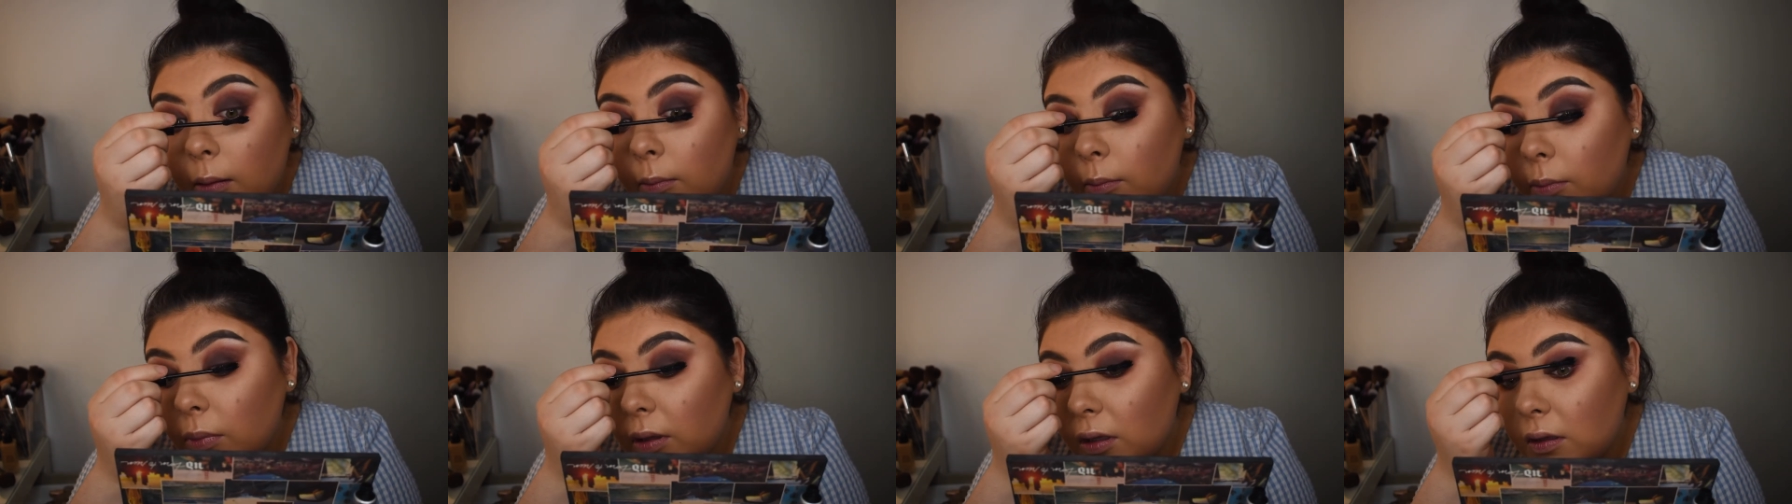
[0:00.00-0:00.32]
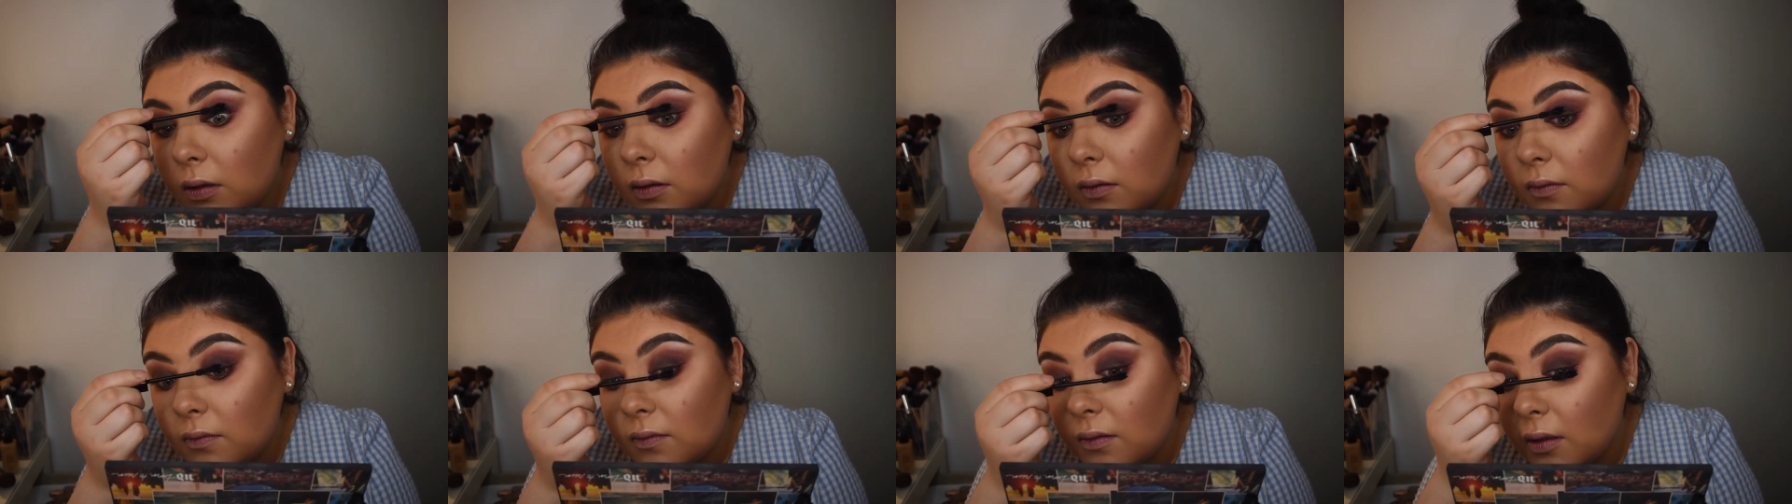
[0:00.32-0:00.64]

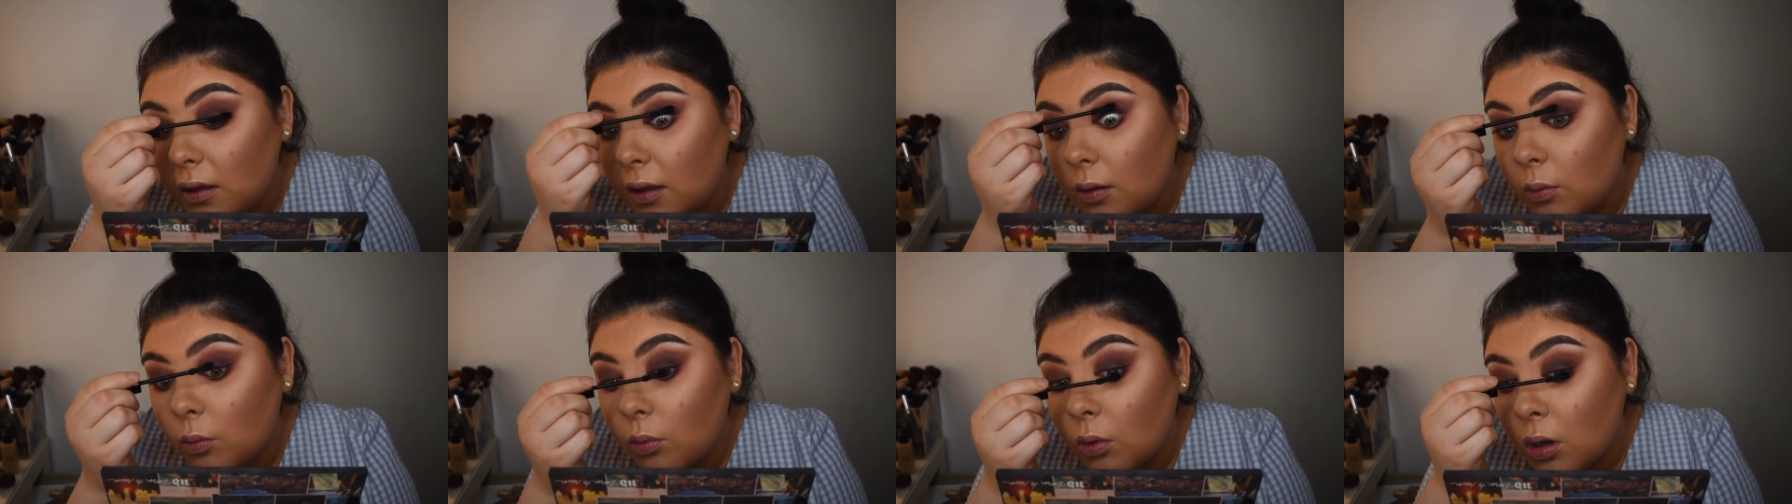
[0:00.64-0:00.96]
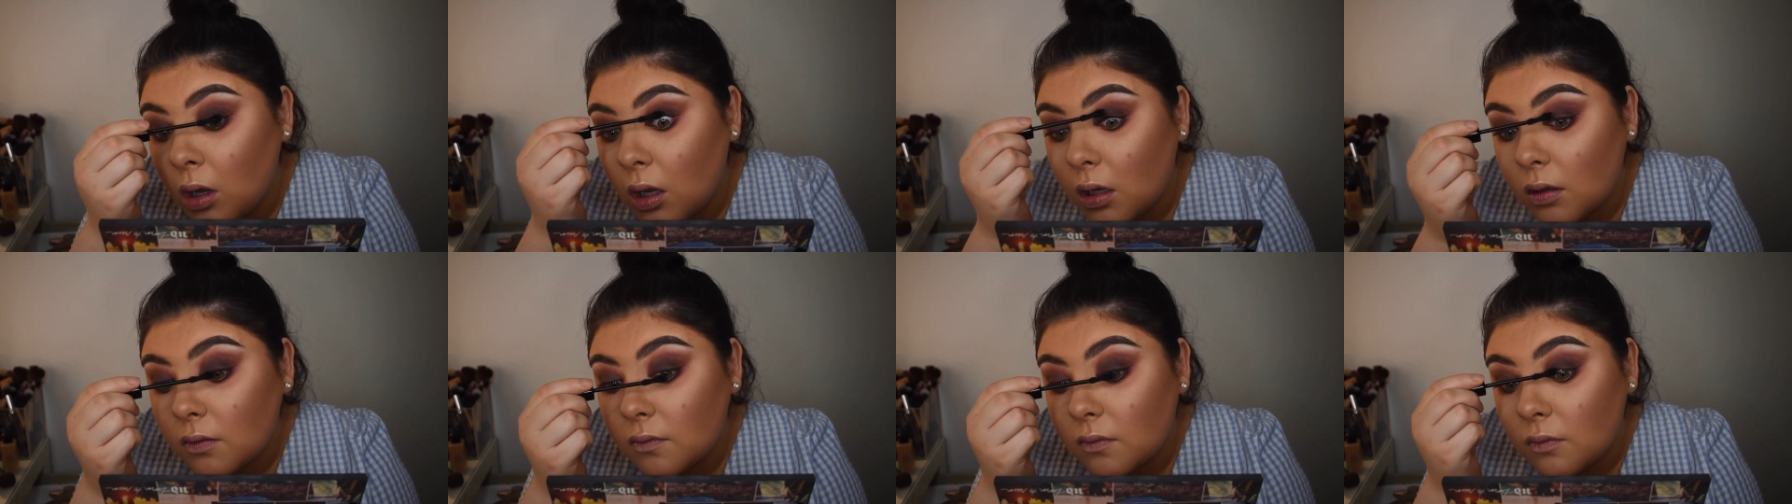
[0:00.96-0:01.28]
because it
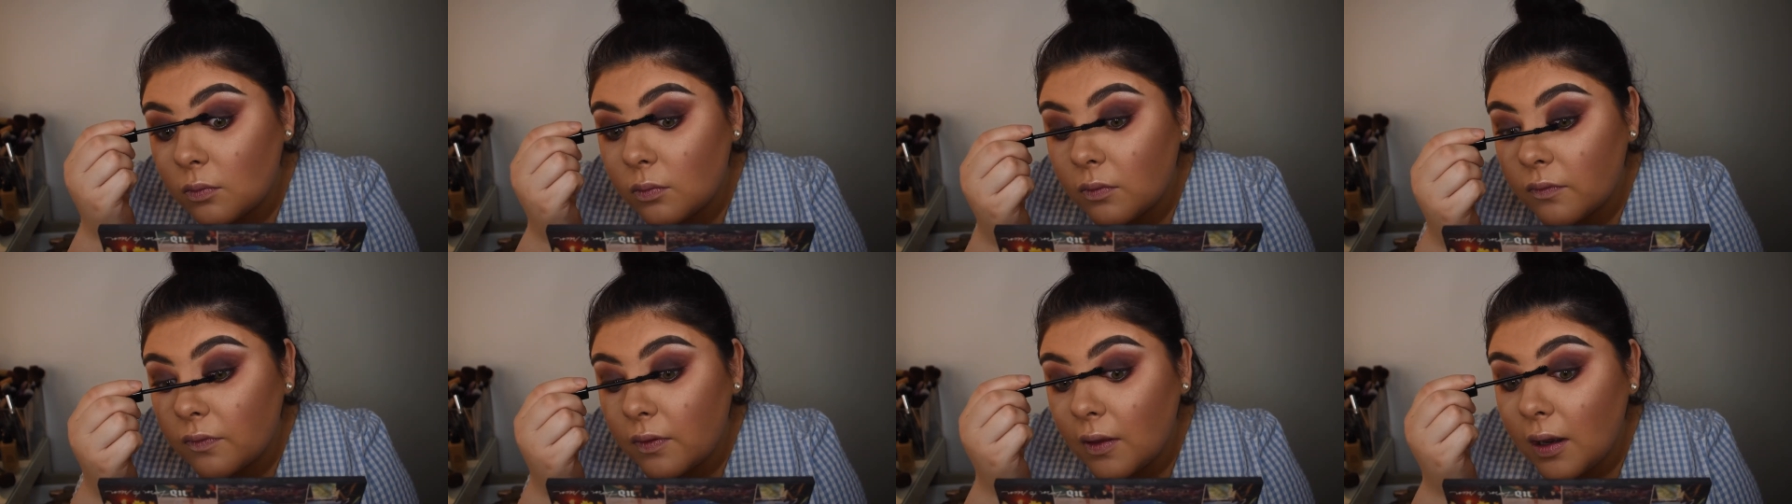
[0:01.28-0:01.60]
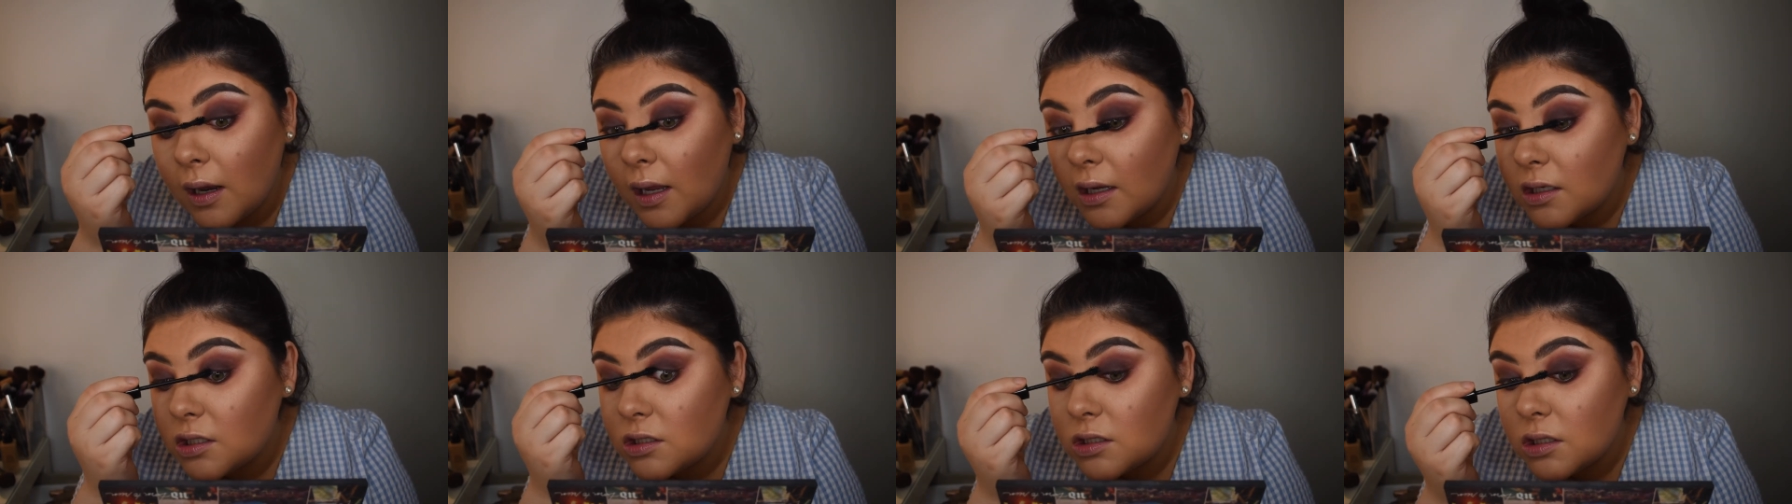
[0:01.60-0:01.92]
works with the
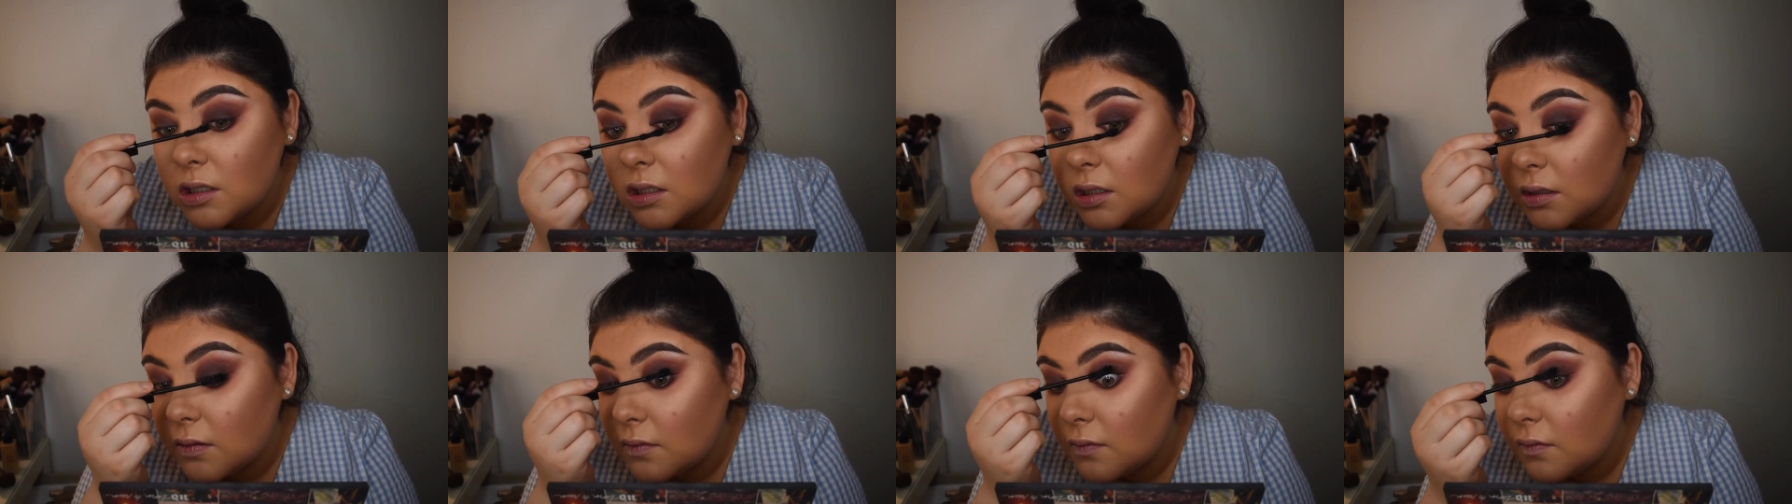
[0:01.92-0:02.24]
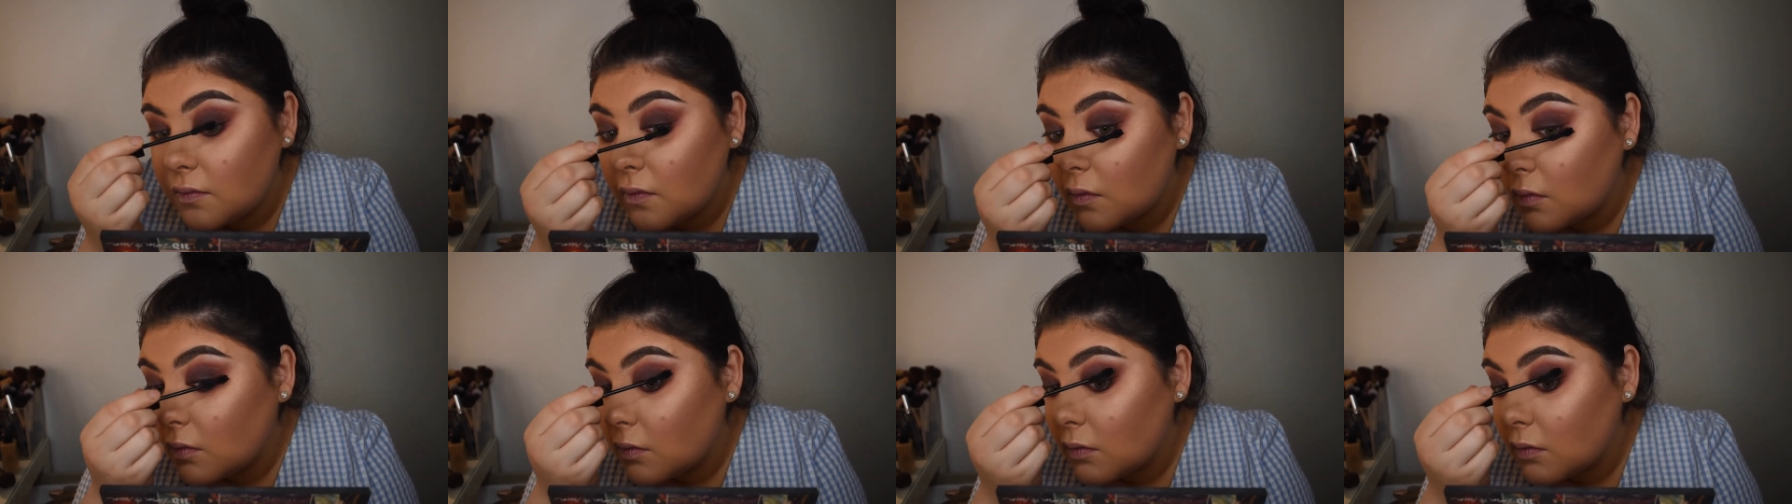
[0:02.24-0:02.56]
lashes.